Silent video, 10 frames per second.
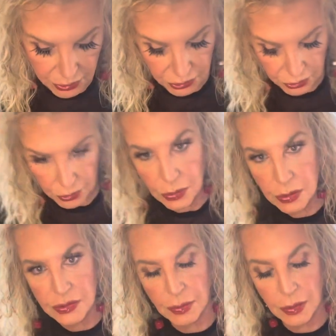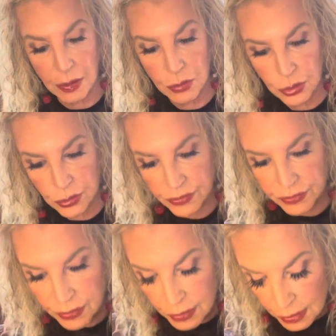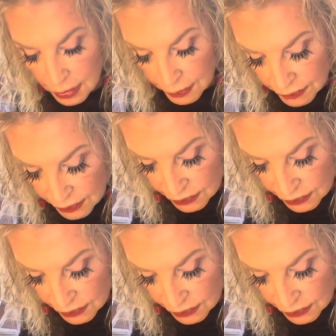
to do is I'm going to move this